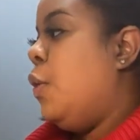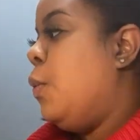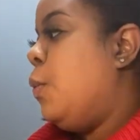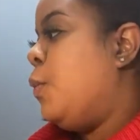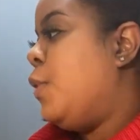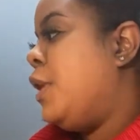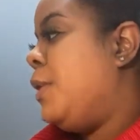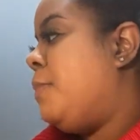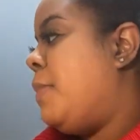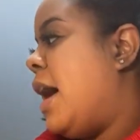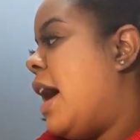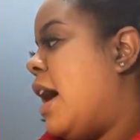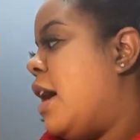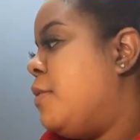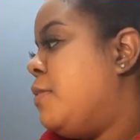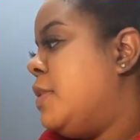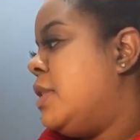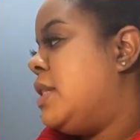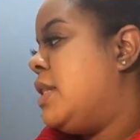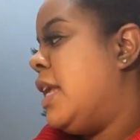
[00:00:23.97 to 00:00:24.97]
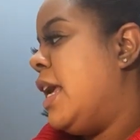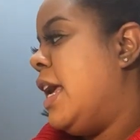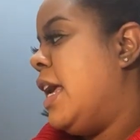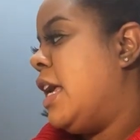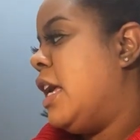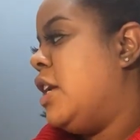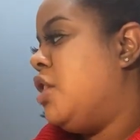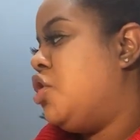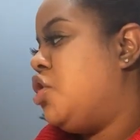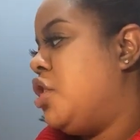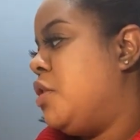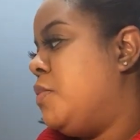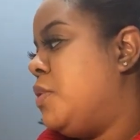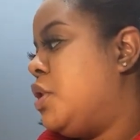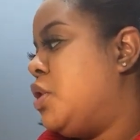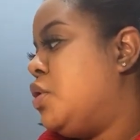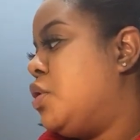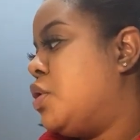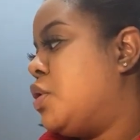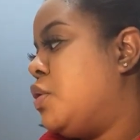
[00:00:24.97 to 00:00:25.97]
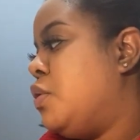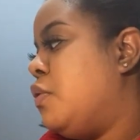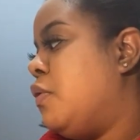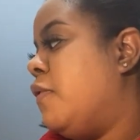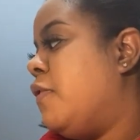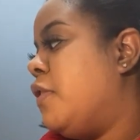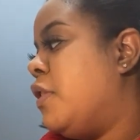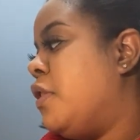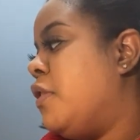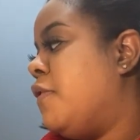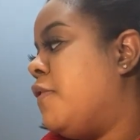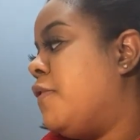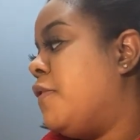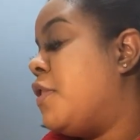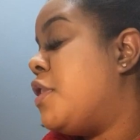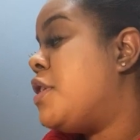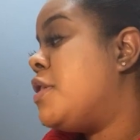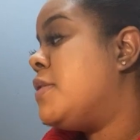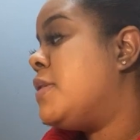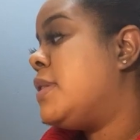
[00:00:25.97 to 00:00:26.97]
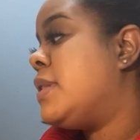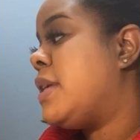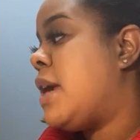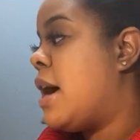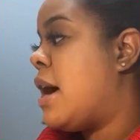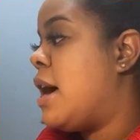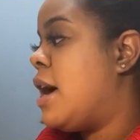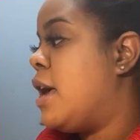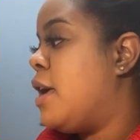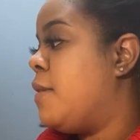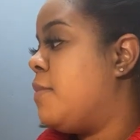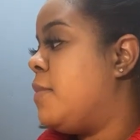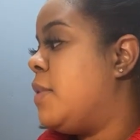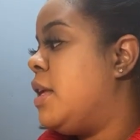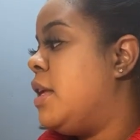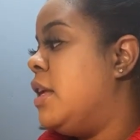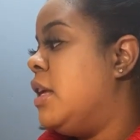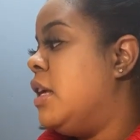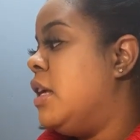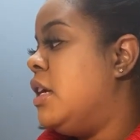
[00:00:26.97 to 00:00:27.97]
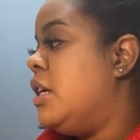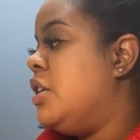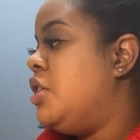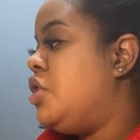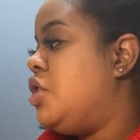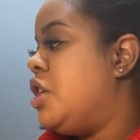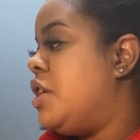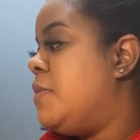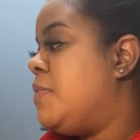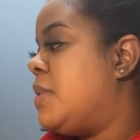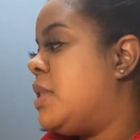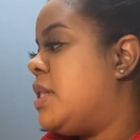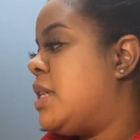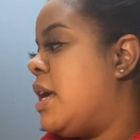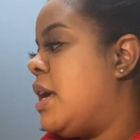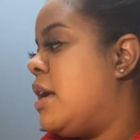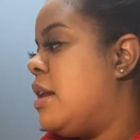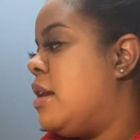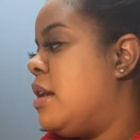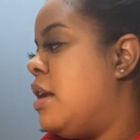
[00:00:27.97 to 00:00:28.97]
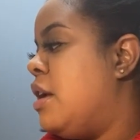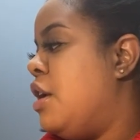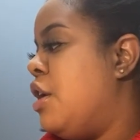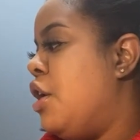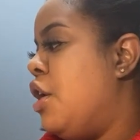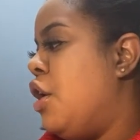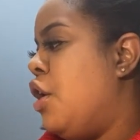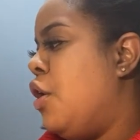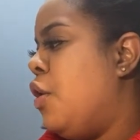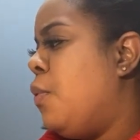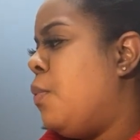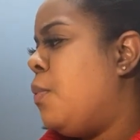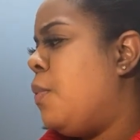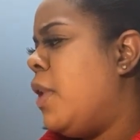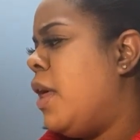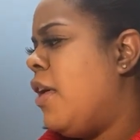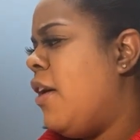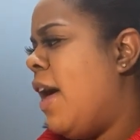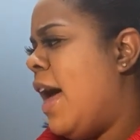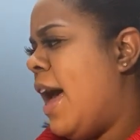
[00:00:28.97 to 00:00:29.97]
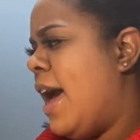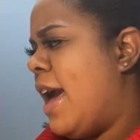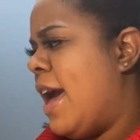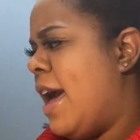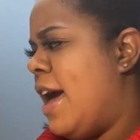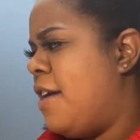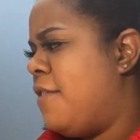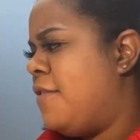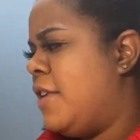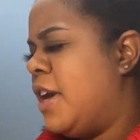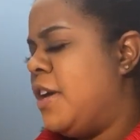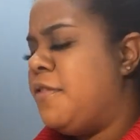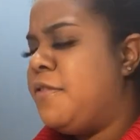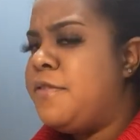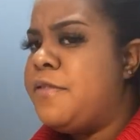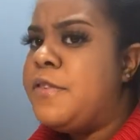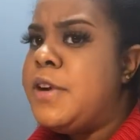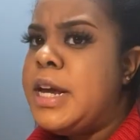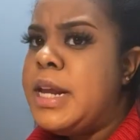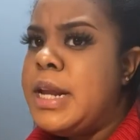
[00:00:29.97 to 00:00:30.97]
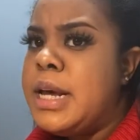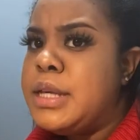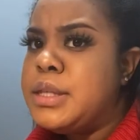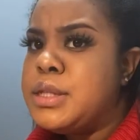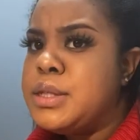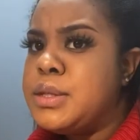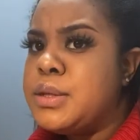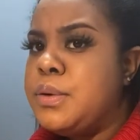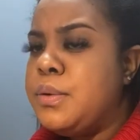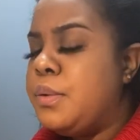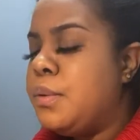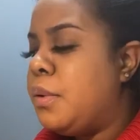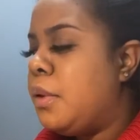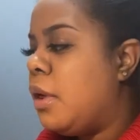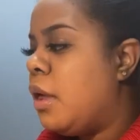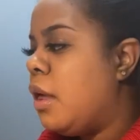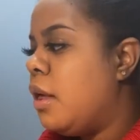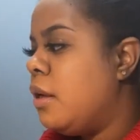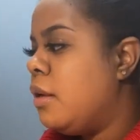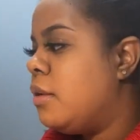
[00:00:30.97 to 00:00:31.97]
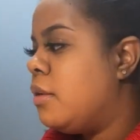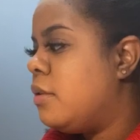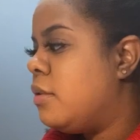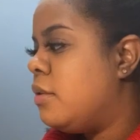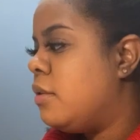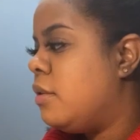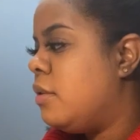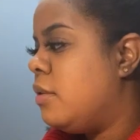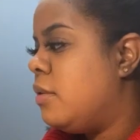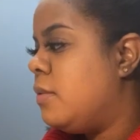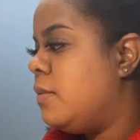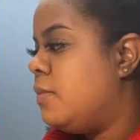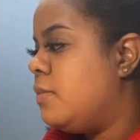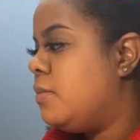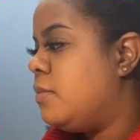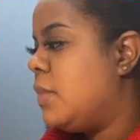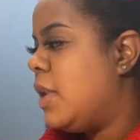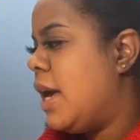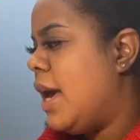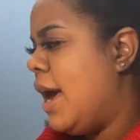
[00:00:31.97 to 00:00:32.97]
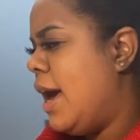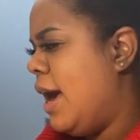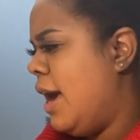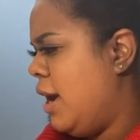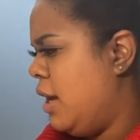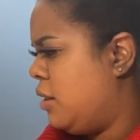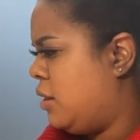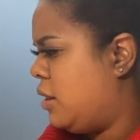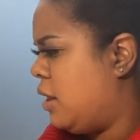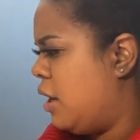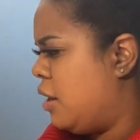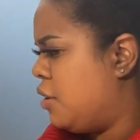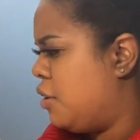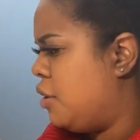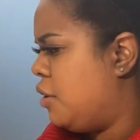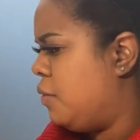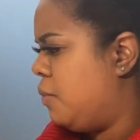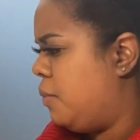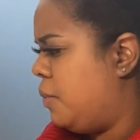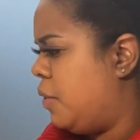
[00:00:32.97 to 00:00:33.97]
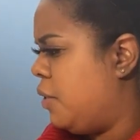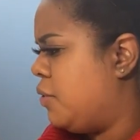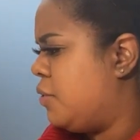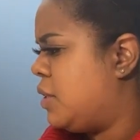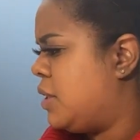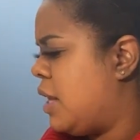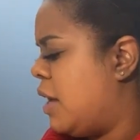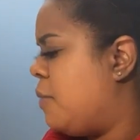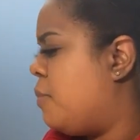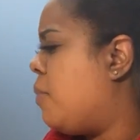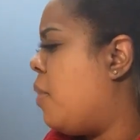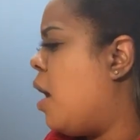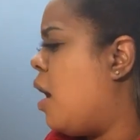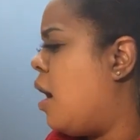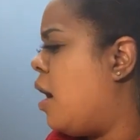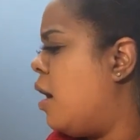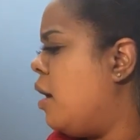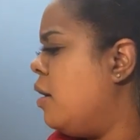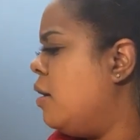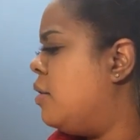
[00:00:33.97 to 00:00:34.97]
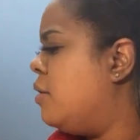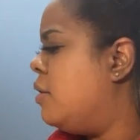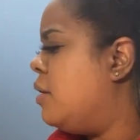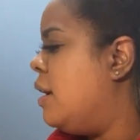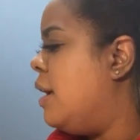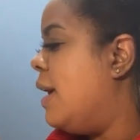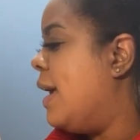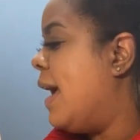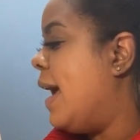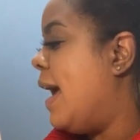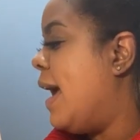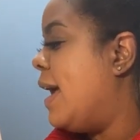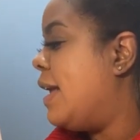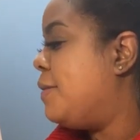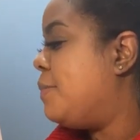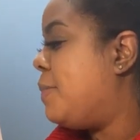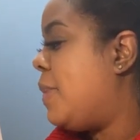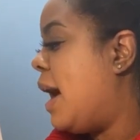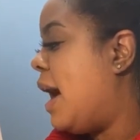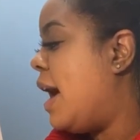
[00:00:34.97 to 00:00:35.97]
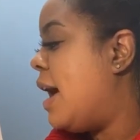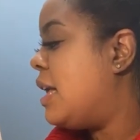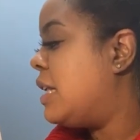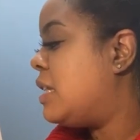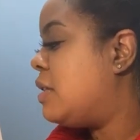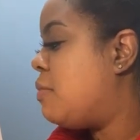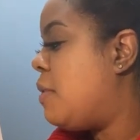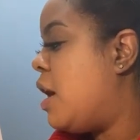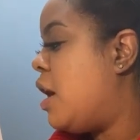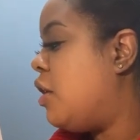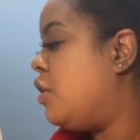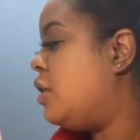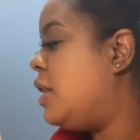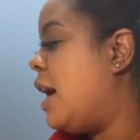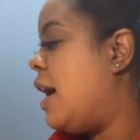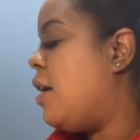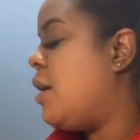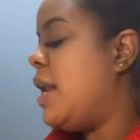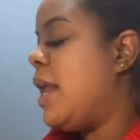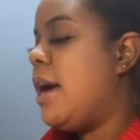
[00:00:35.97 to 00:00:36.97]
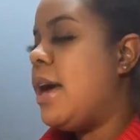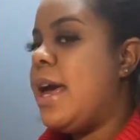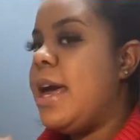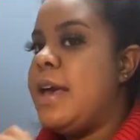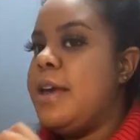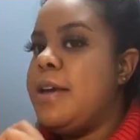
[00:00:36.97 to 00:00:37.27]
When Pa was taking Jim to school for the first time, Jim said, Will I have a friend at school? I think you will, said Pa. And Pa smiled down at